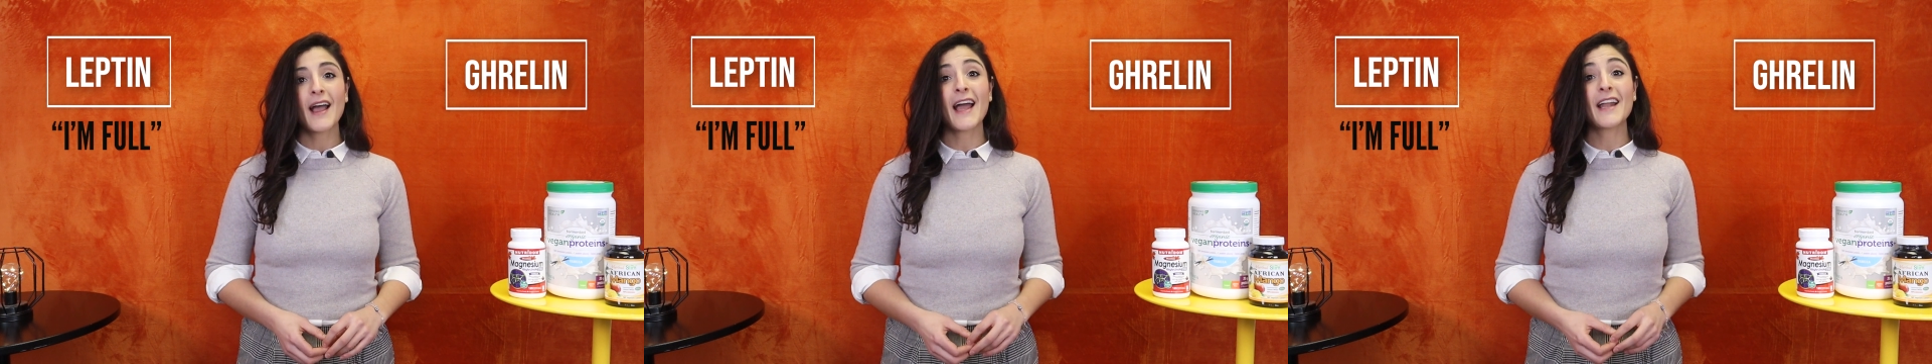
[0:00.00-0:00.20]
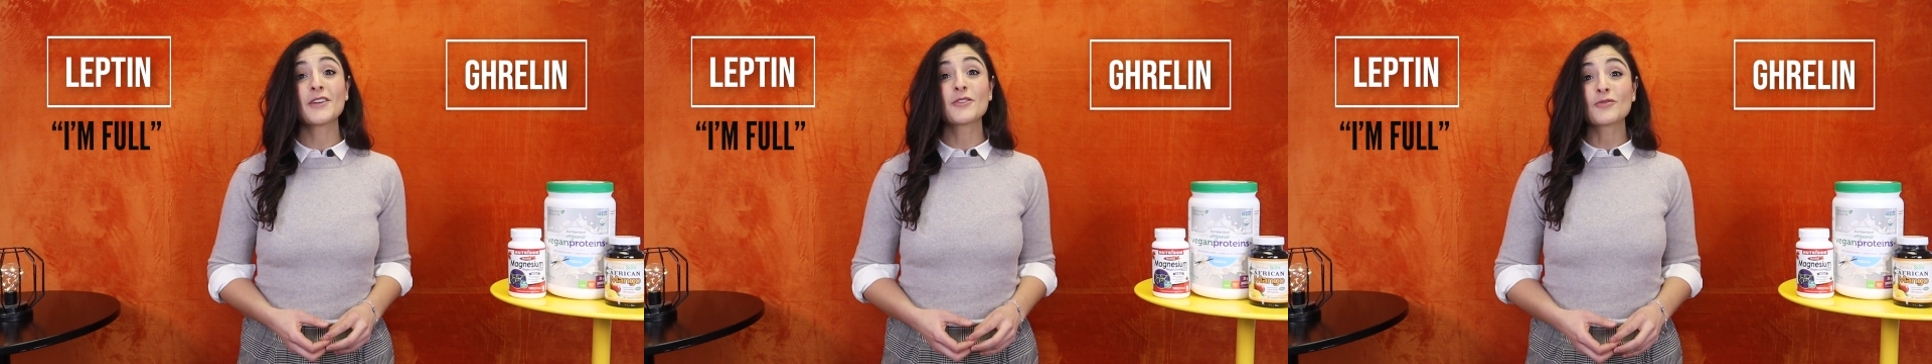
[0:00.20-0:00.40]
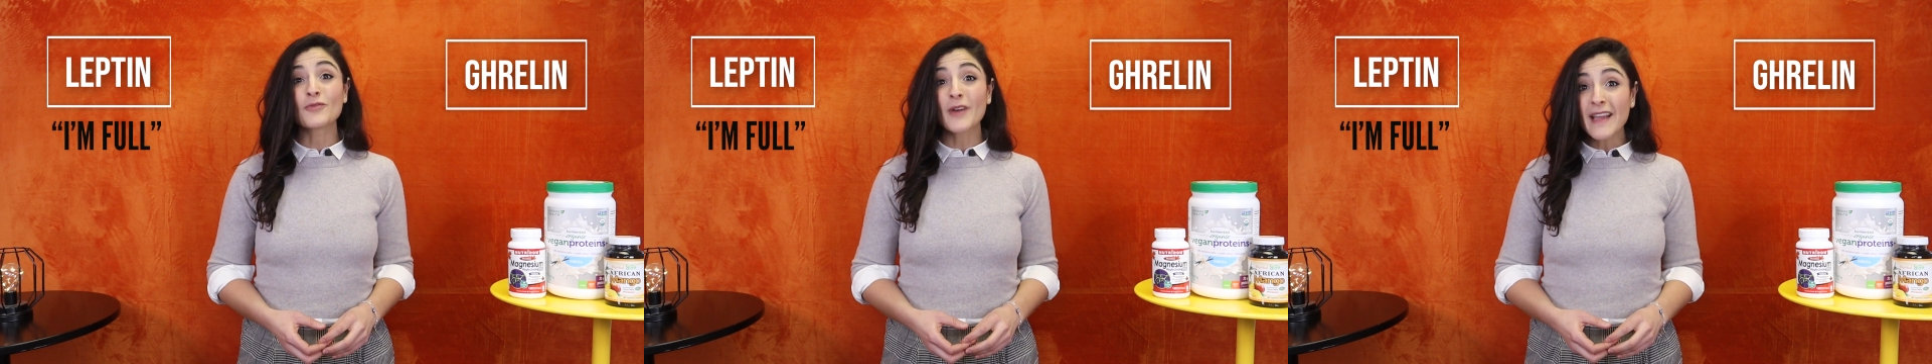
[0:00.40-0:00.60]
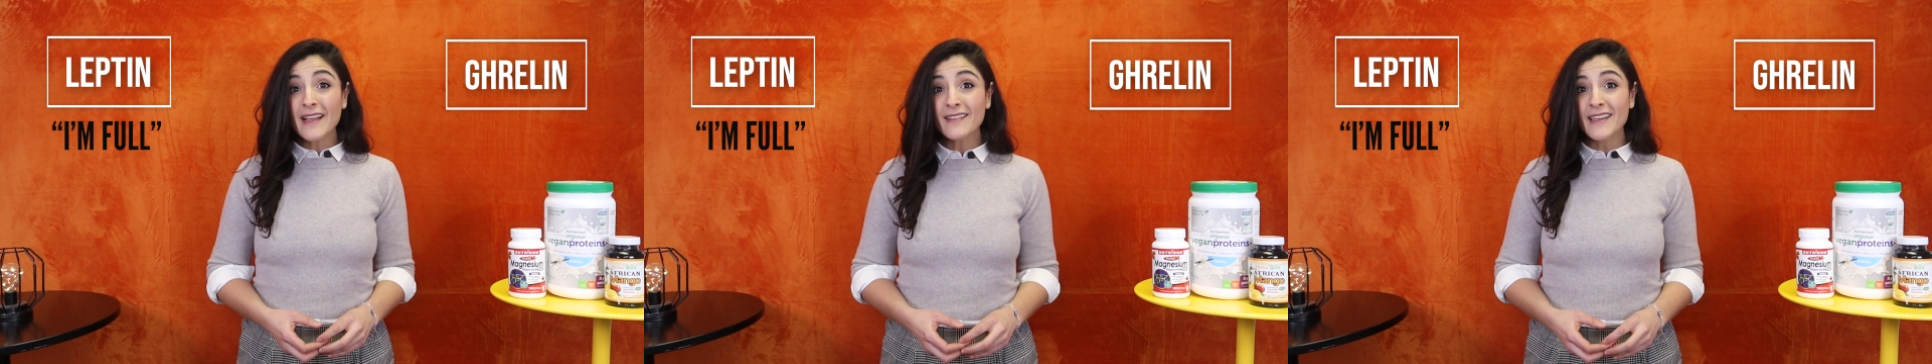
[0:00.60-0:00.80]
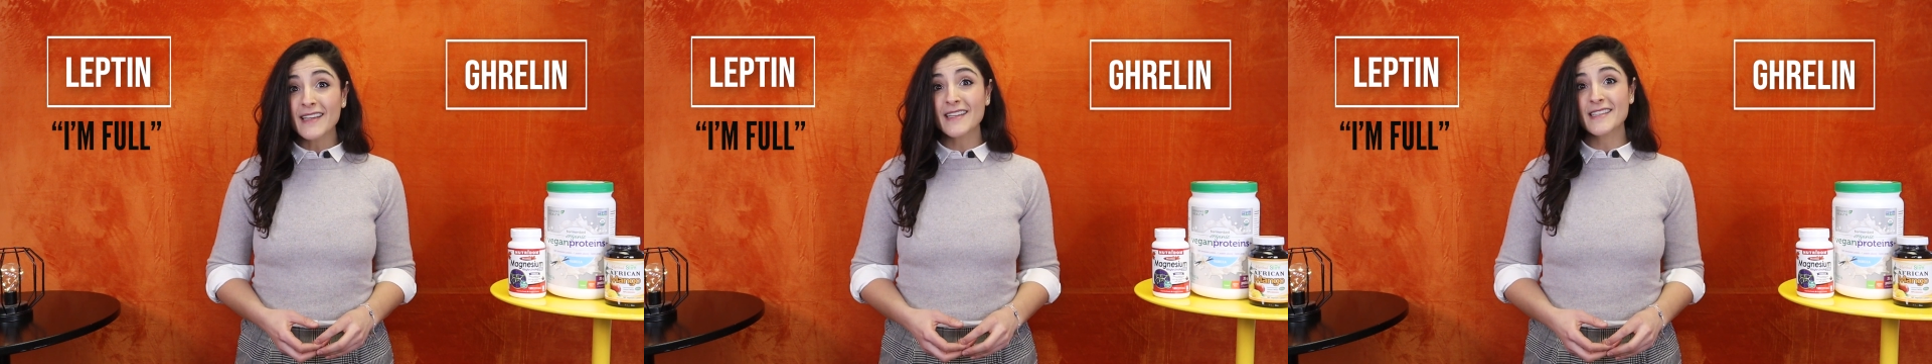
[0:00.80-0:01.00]
and
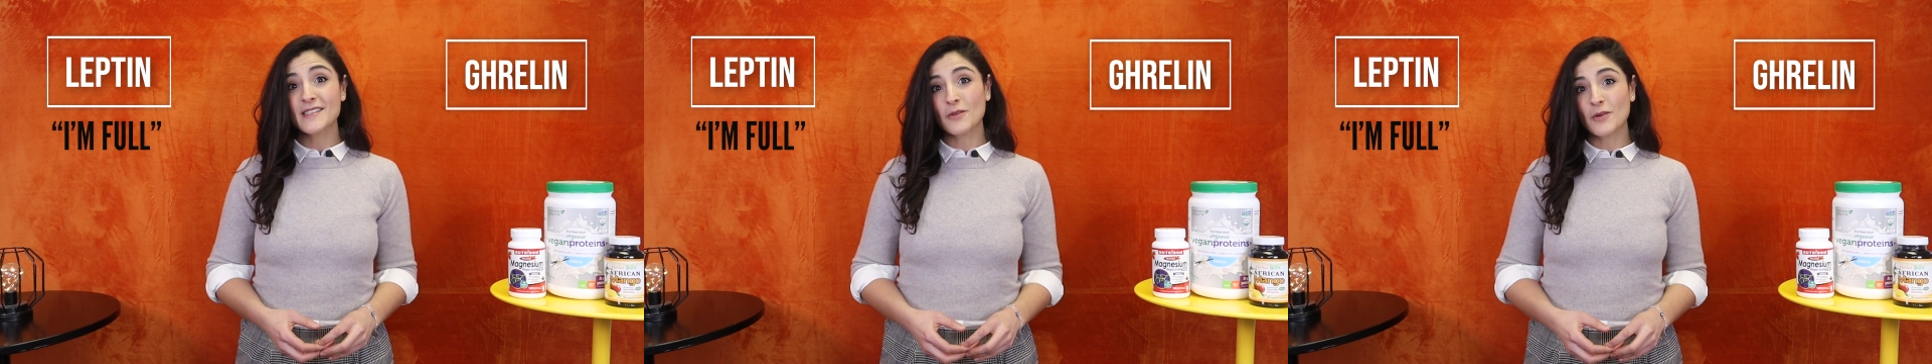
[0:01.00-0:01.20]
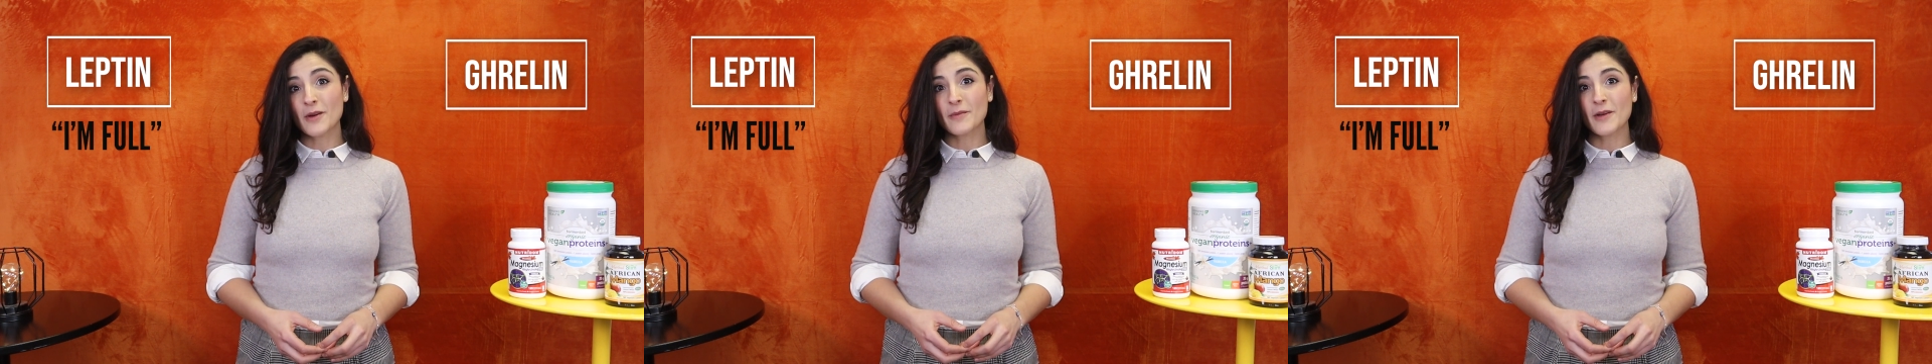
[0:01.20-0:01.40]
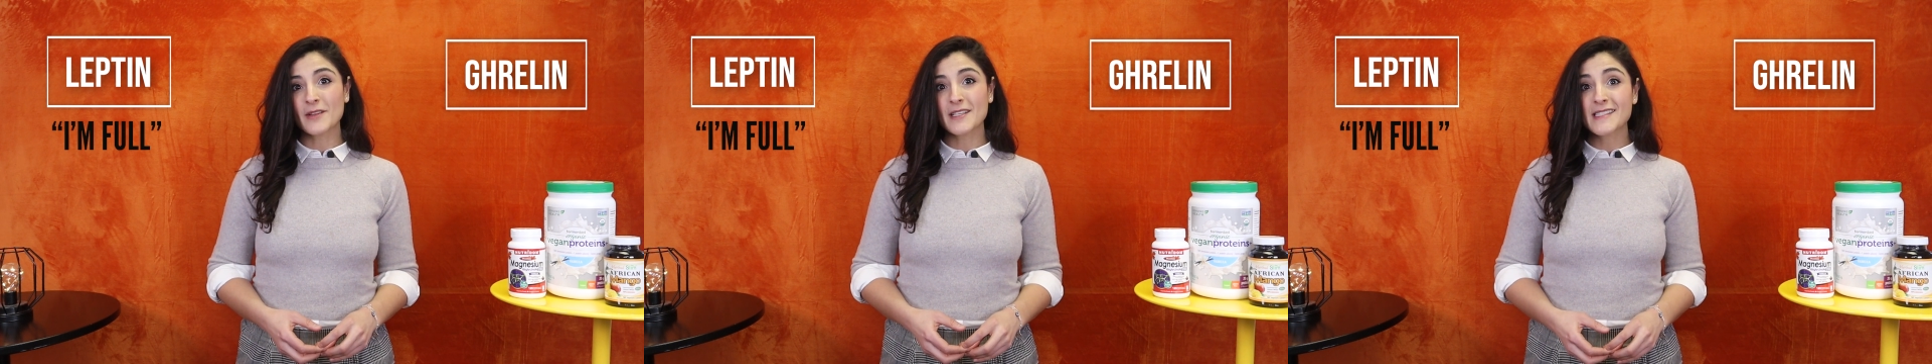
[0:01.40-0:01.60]
ghrelin is the hormone